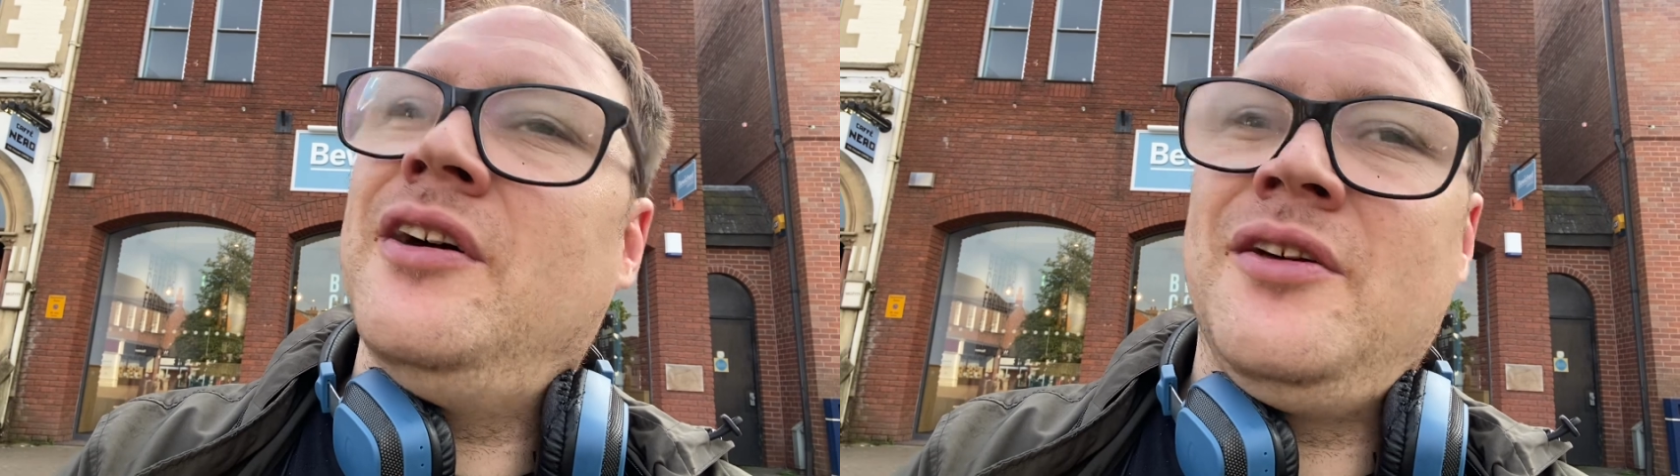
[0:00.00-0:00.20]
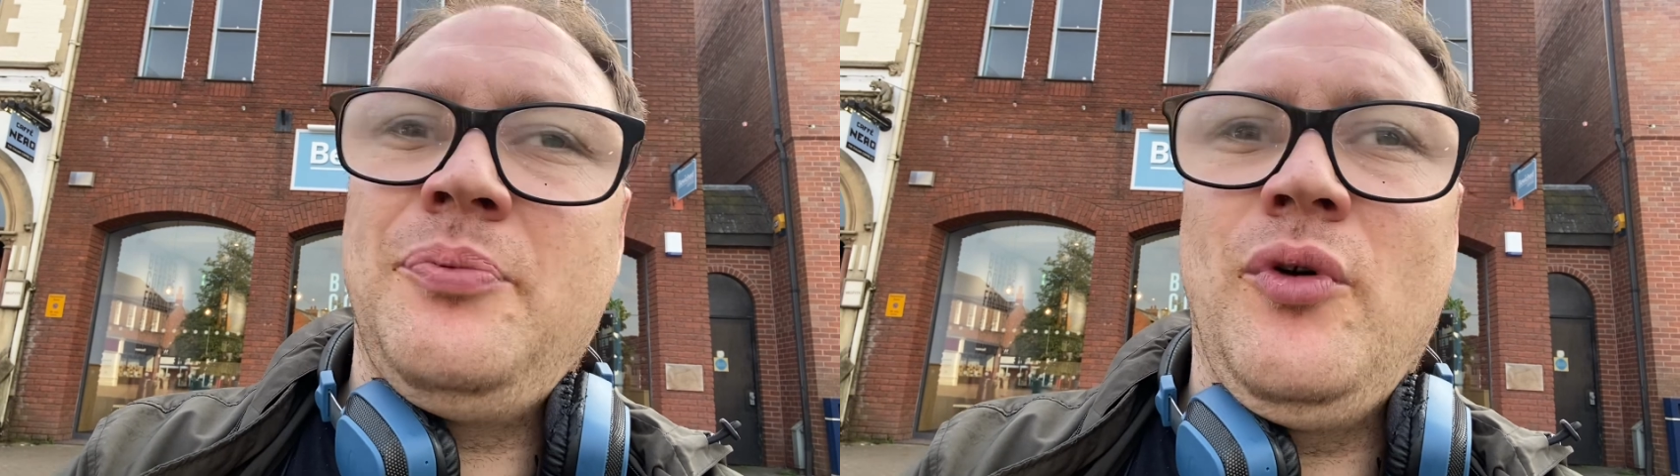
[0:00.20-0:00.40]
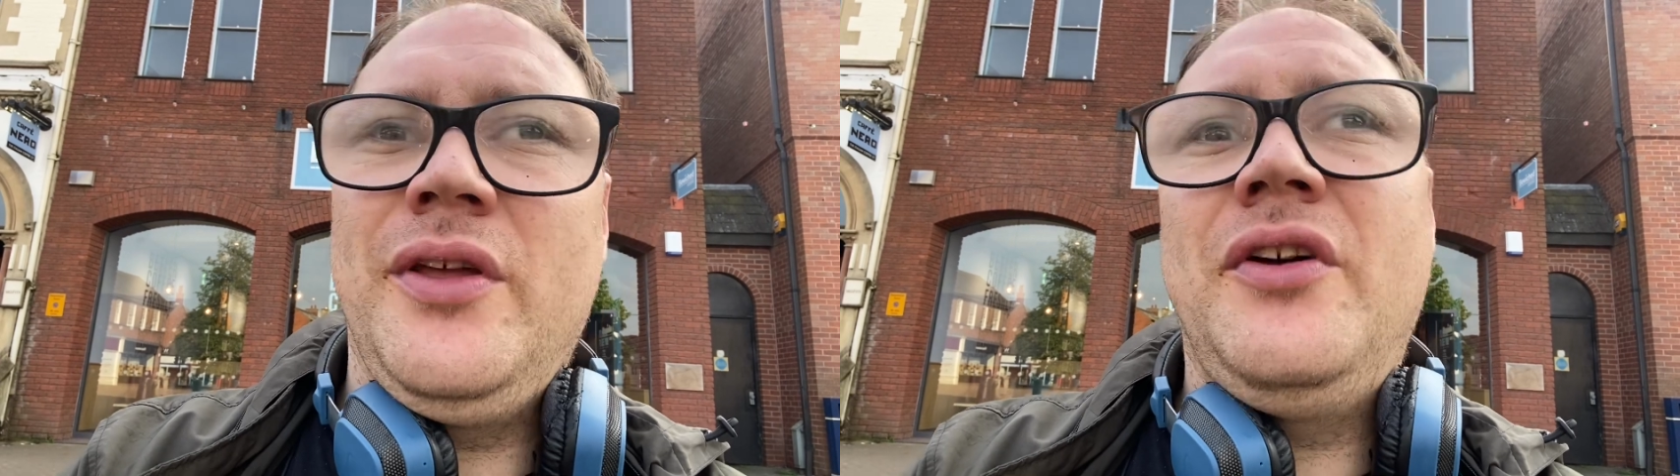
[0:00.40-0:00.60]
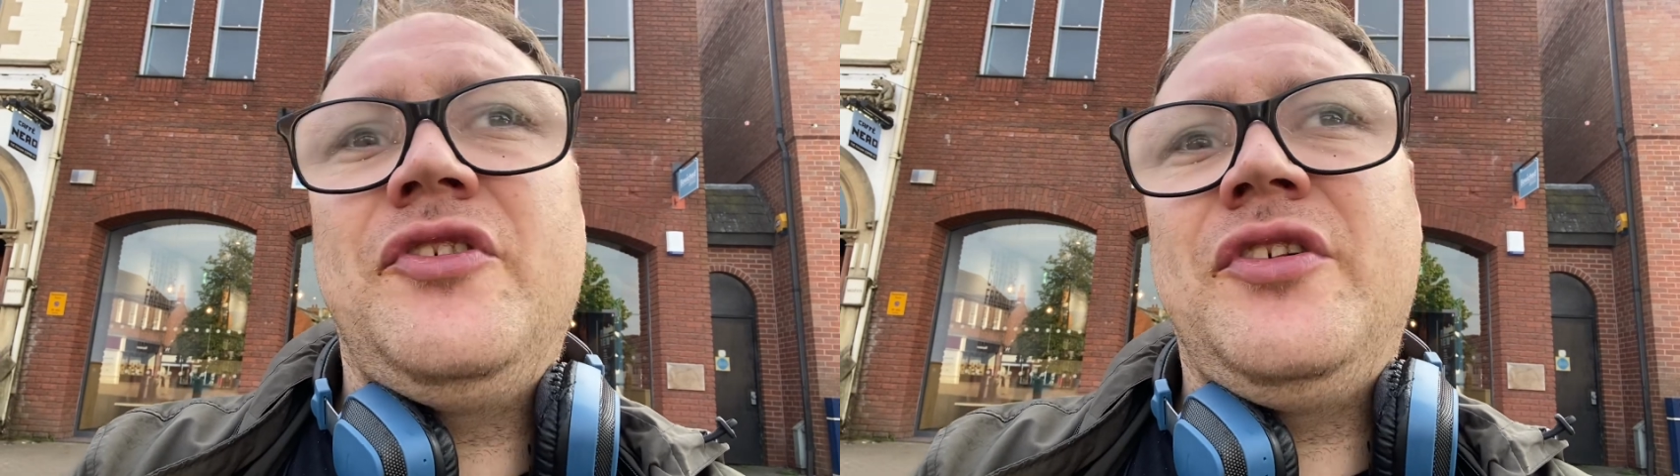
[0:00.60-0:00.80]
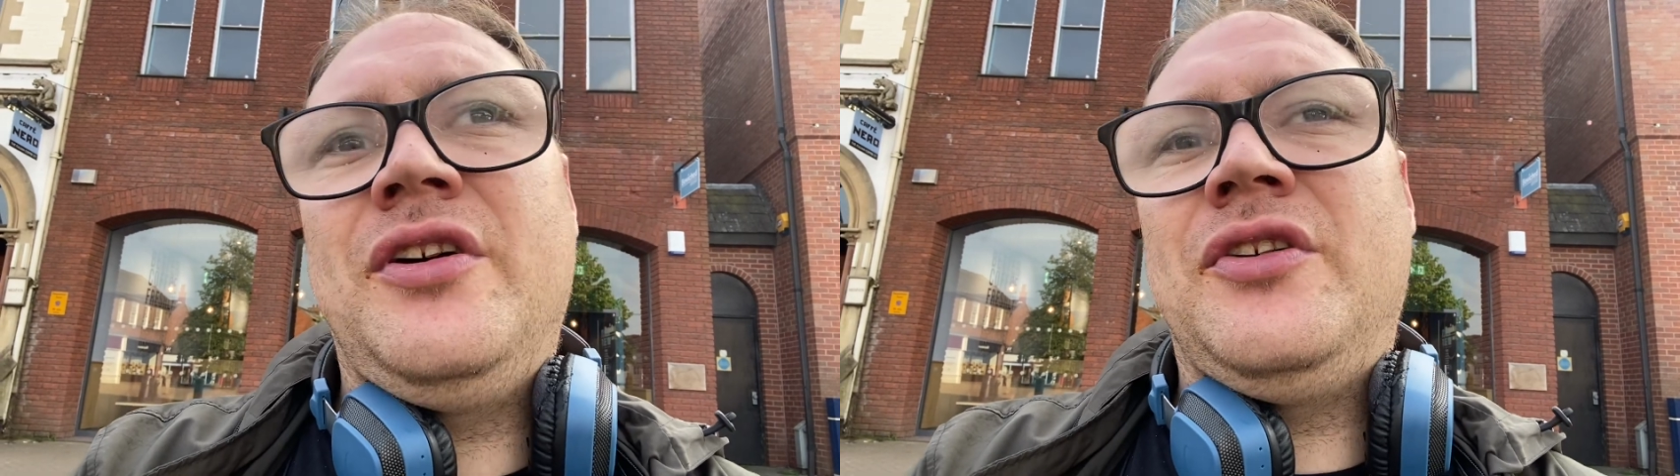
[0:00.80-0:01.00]
And a point
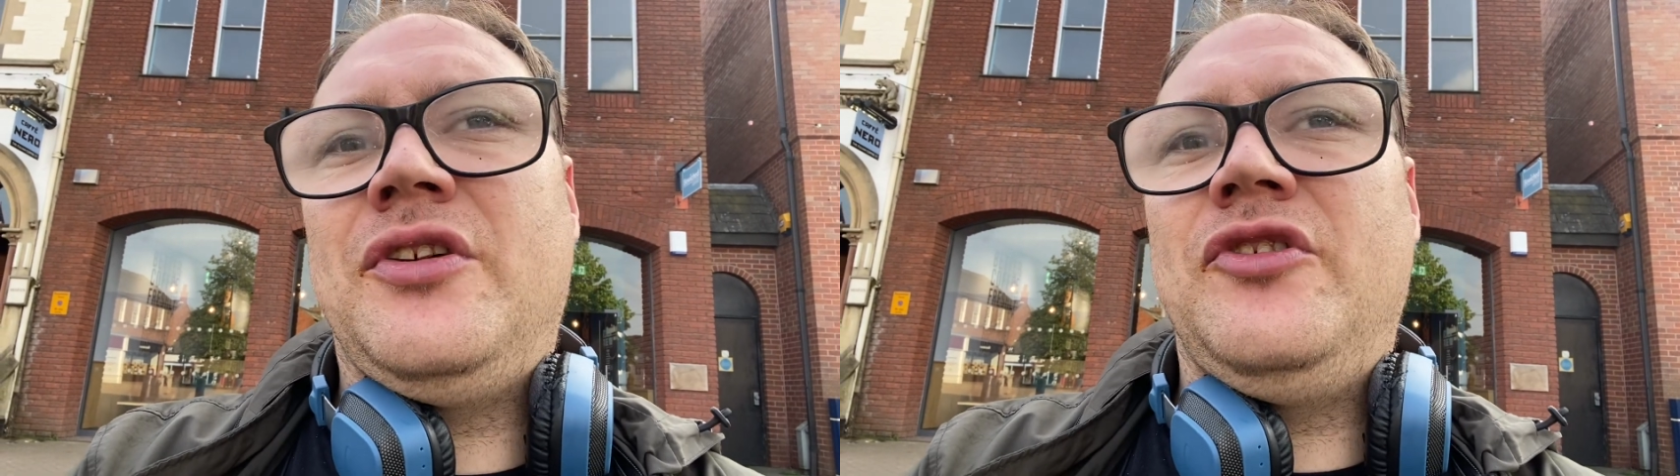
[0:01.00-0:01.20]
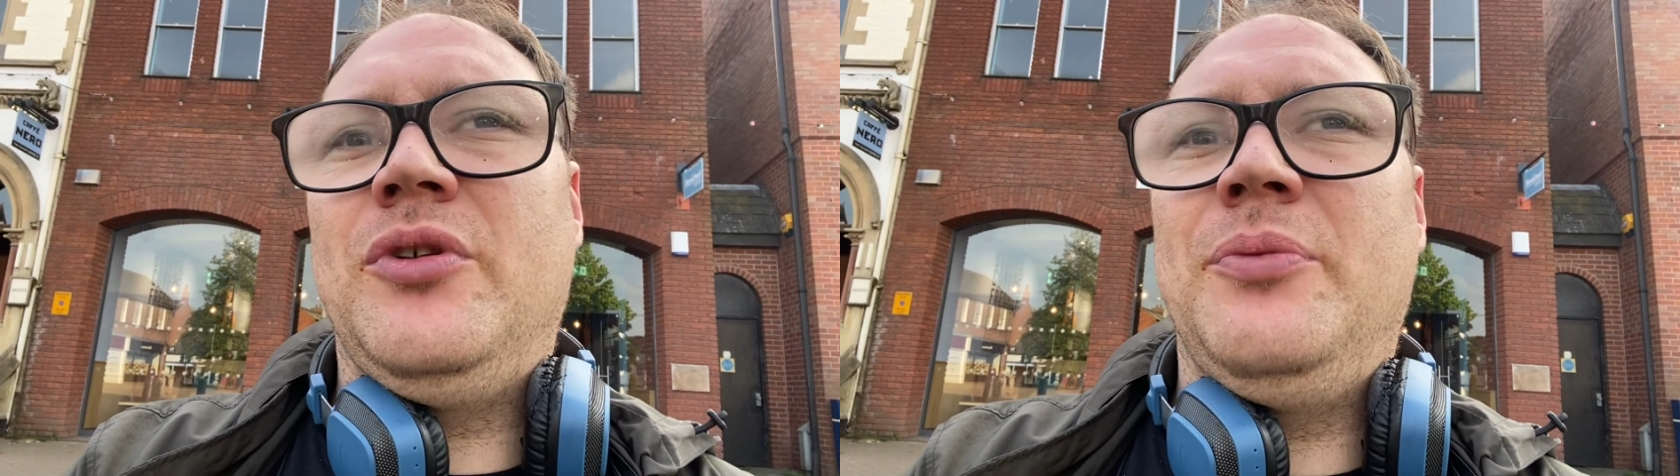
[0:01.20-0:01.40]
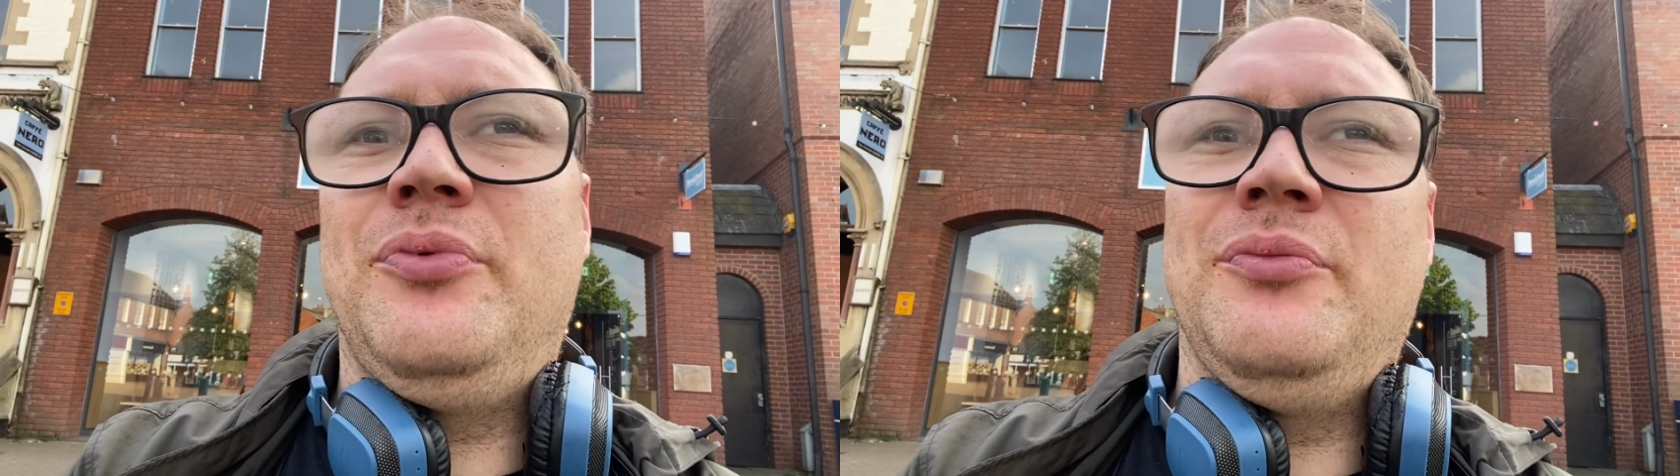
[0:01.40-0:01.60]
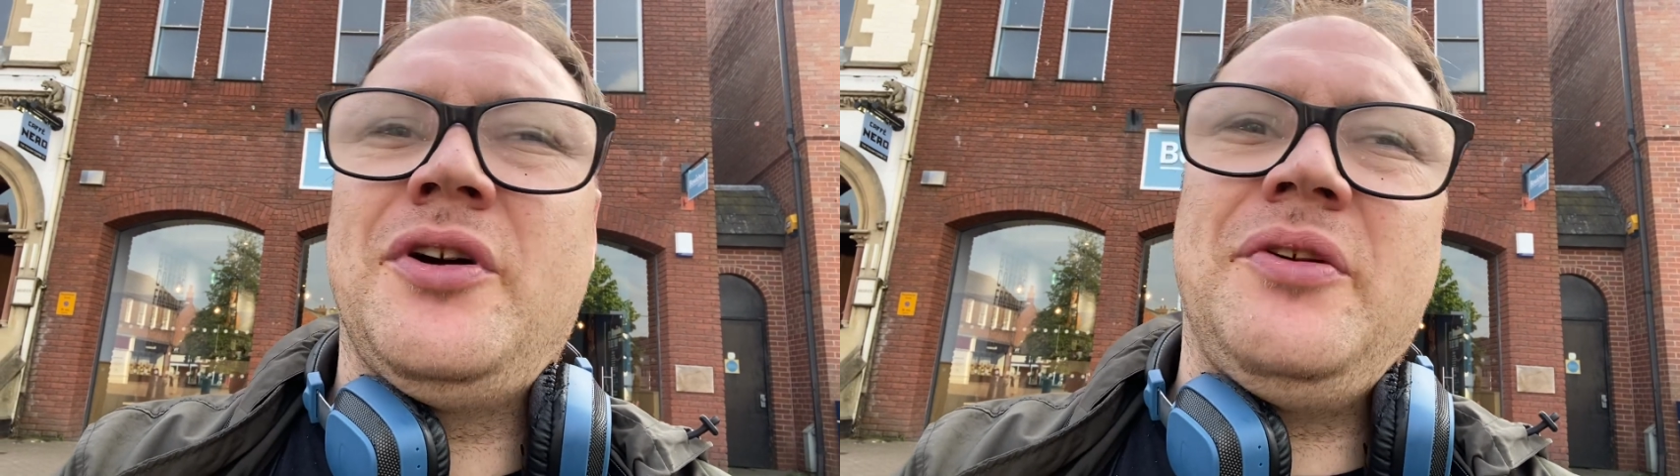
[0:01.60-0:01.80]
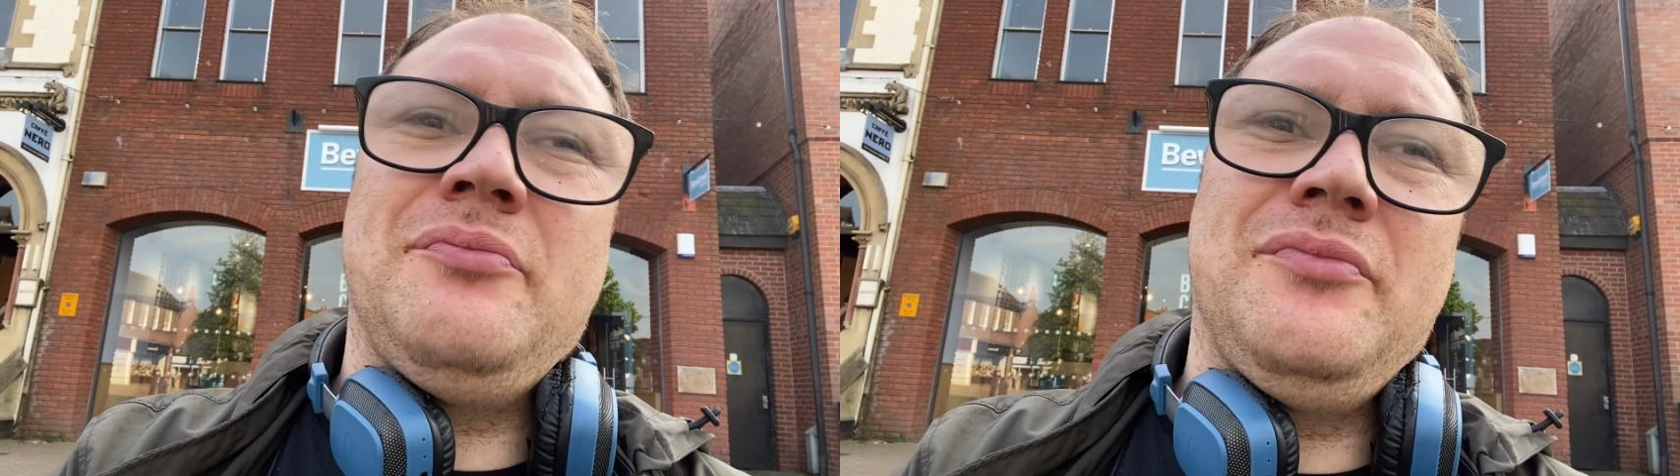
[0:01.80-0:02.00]
that uh, I just want to